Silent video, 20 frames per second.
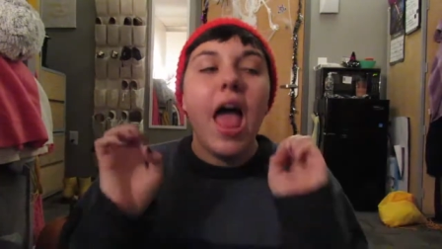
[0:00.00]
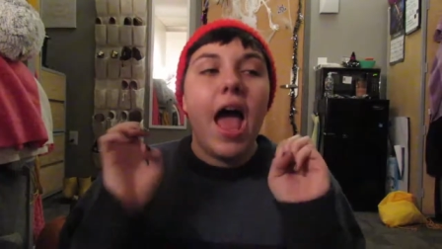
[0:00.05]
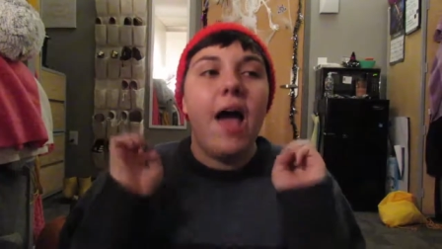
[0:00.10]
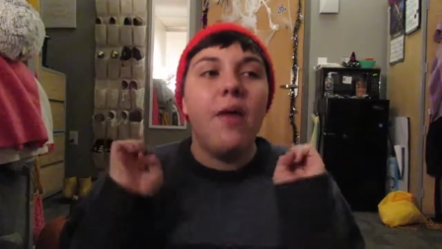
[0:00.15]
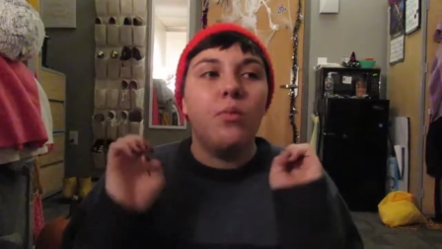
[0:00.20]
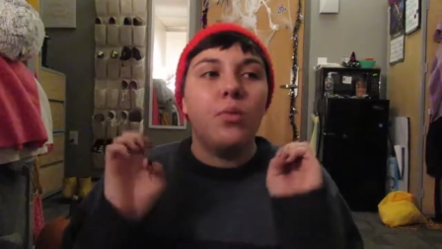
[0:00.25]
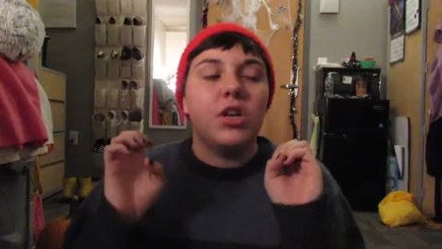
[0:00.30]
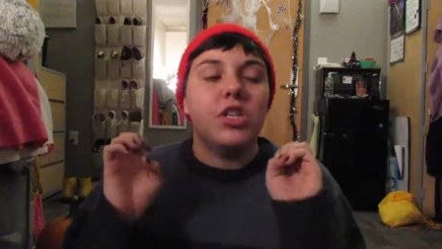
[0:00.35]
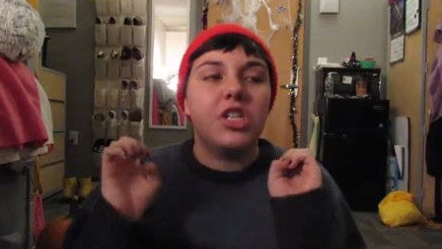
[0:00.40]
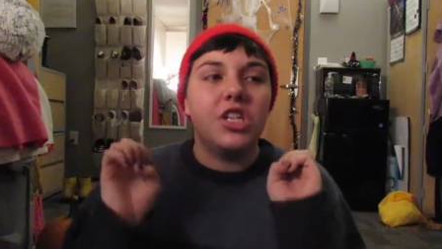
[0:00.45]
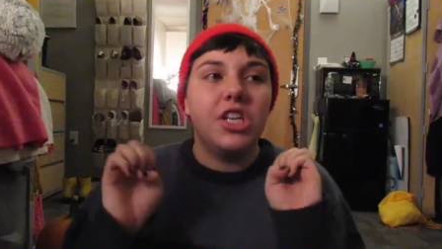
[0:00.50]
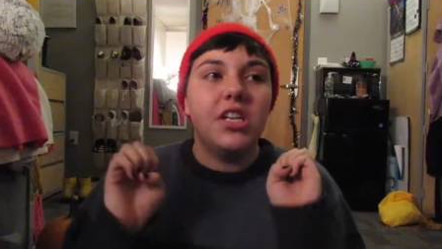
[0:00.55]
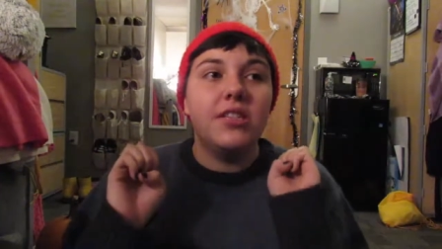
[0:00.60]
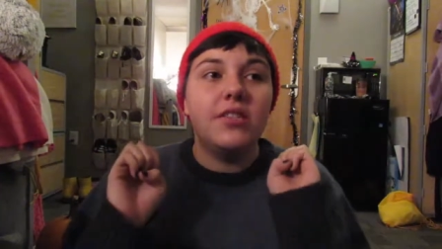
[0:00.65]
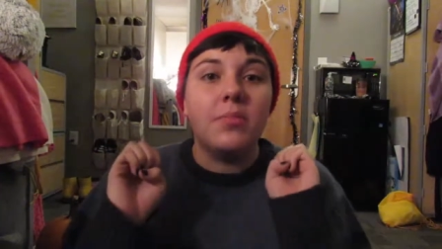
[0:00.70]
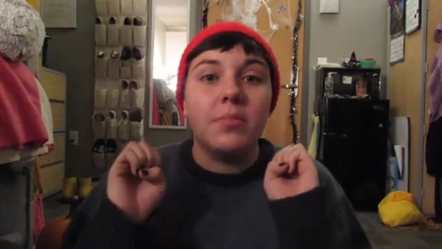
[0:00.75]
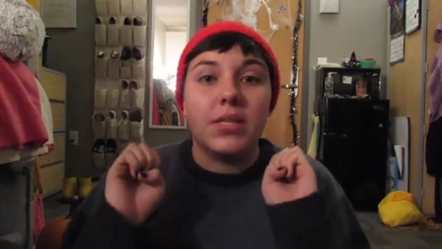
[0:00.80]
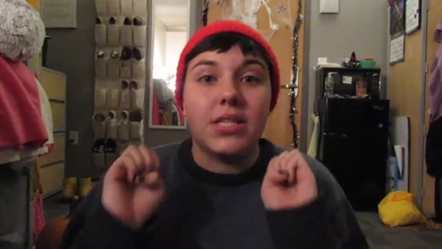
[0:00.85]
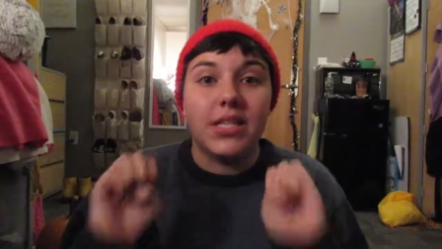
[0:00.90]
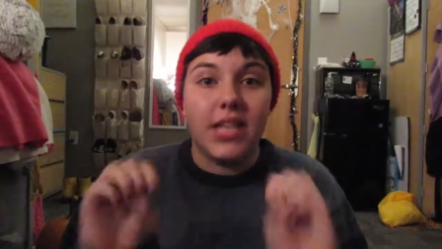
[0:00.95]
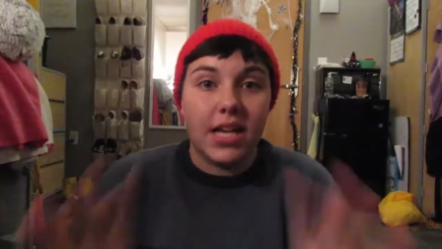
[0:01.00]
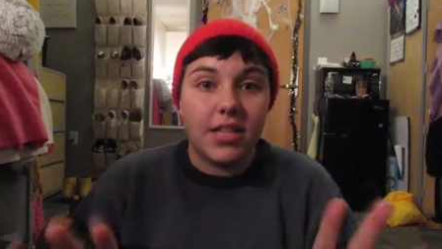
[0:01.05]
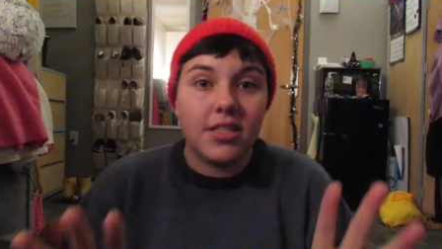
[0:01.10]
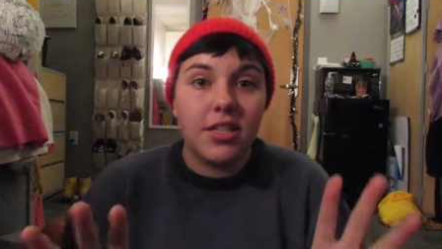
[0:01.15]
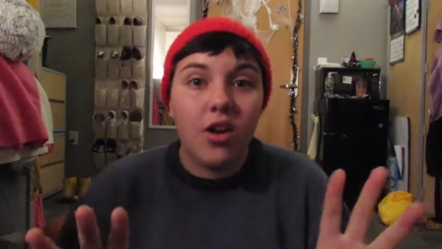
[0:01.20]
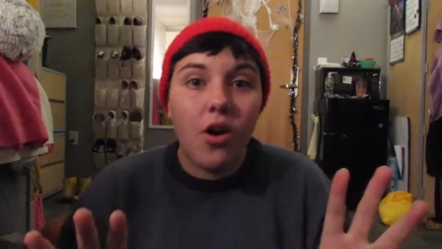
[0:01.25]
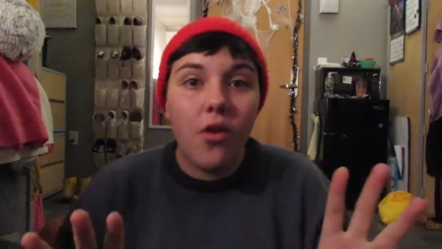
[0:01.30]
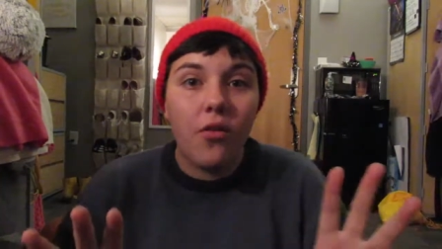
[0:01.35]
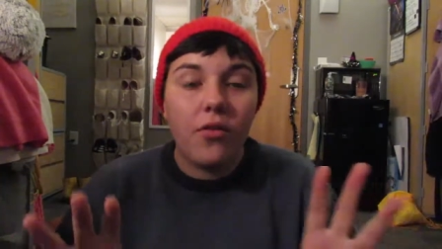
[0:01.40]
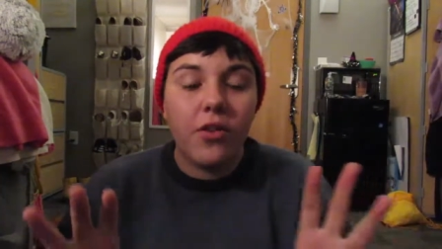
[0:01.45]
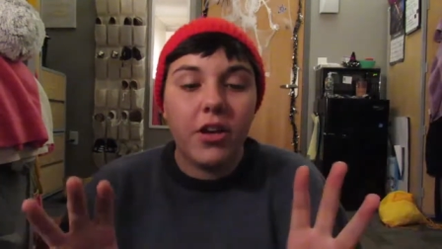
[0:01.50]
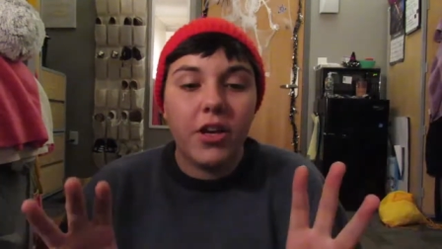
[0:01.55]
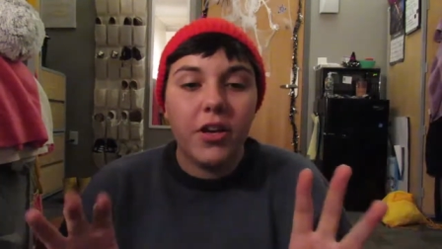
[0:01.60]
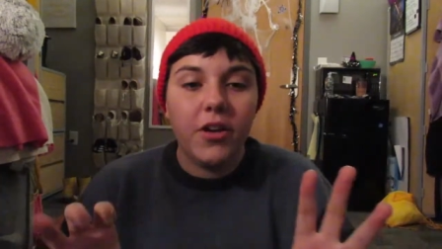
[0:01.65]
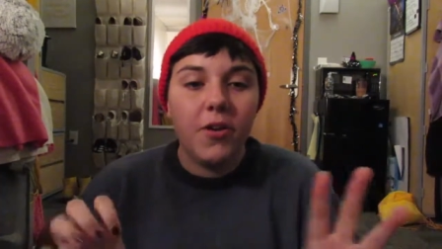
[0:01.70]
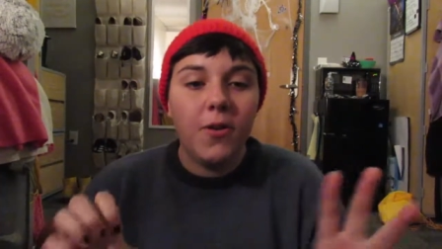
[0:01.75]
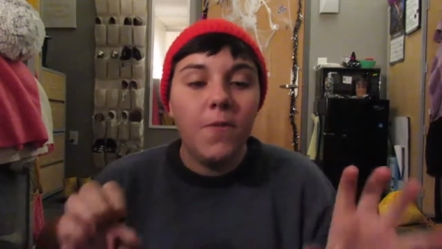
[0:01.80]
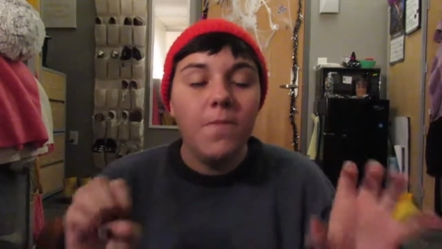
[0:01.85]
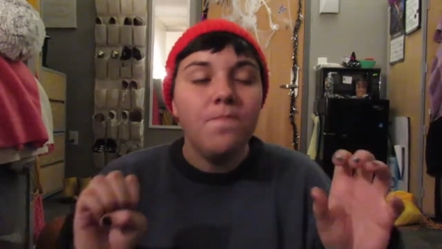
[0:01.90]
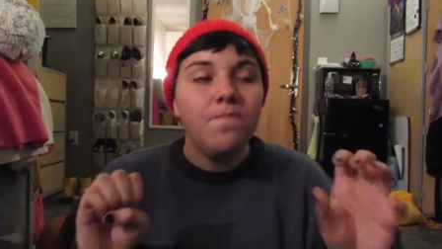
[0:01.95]
And when she's obsessing over
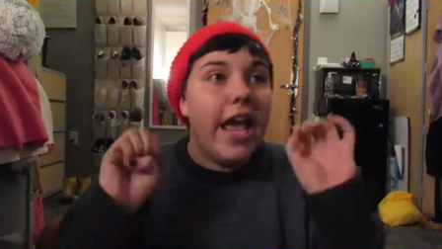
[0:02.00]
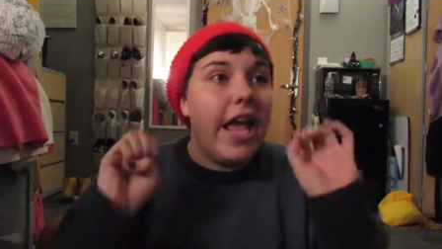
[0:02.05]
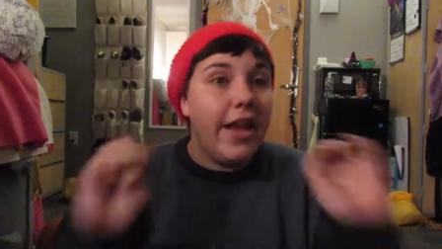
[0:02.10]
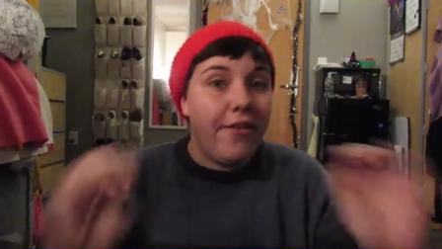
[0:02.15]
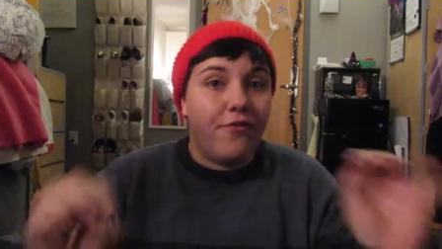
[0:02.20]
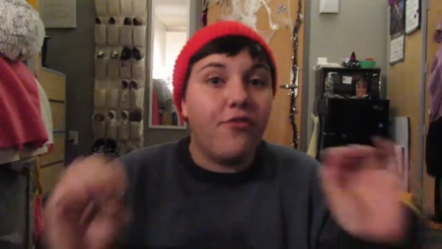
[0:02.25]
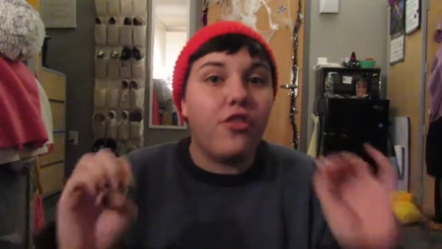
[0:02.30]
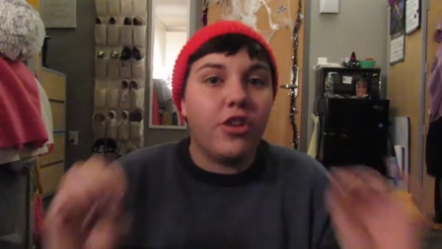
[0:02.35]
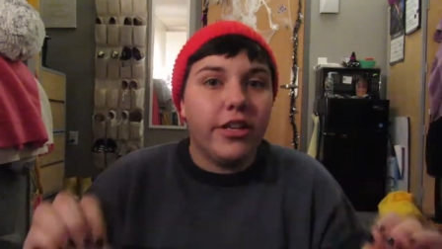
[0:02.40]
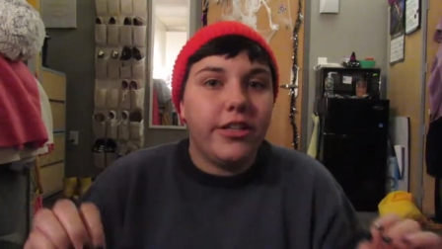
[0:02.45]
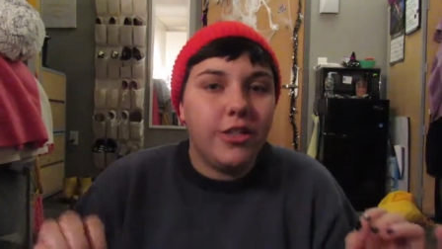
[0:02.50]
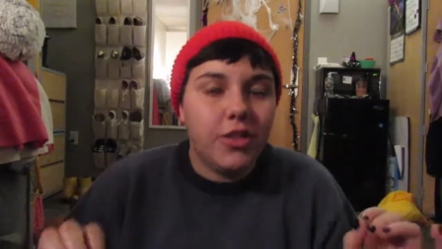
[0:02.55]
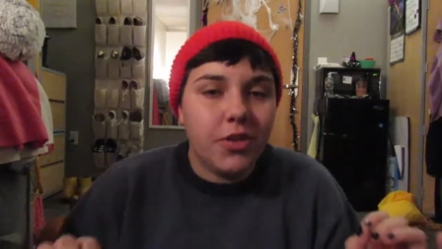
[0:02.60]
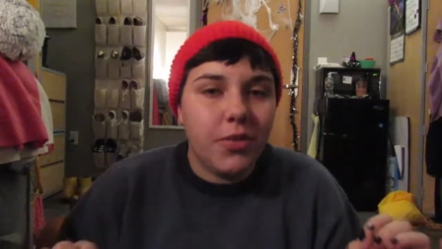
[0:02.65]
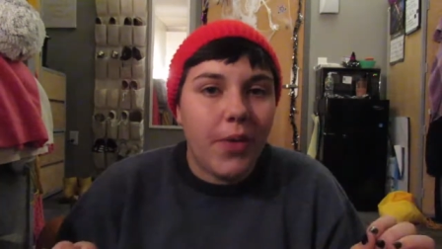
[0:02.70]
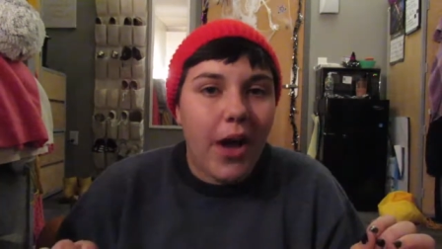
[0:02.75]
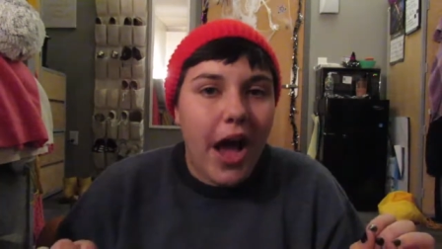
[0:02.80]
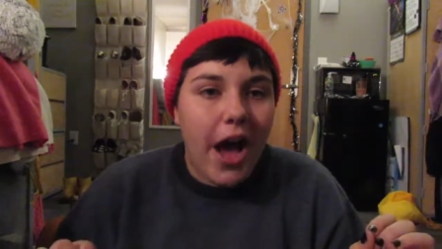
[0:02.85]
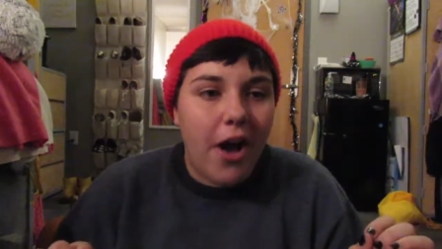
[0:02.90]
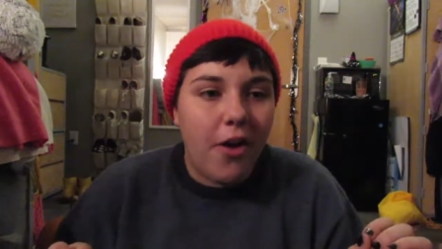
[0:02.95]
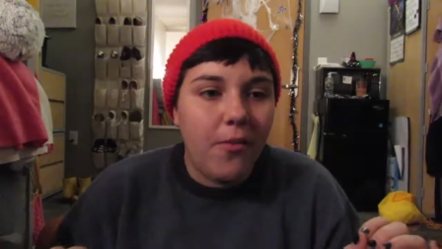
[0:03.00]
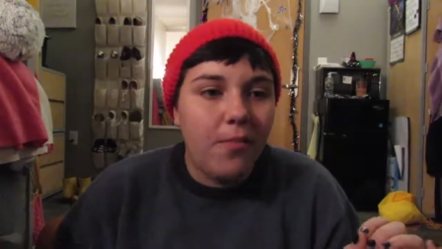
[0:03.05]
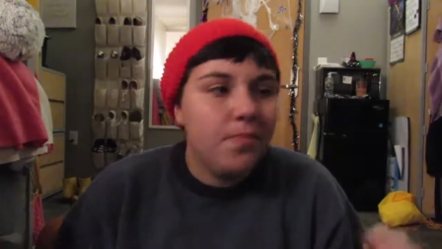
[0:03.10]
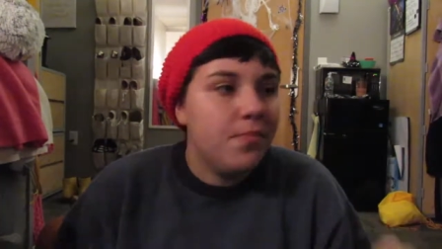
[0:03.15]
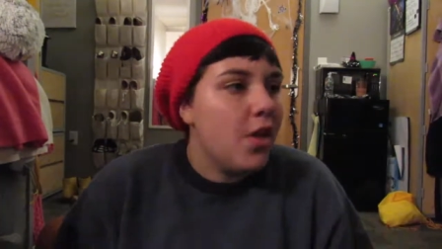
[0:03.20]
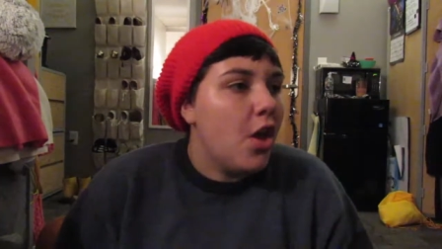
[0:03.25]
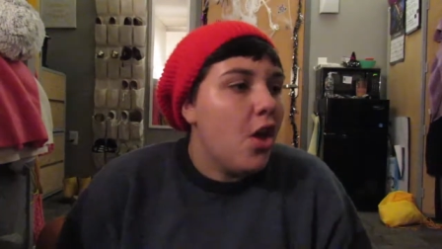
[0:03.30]
you, it freaks you out.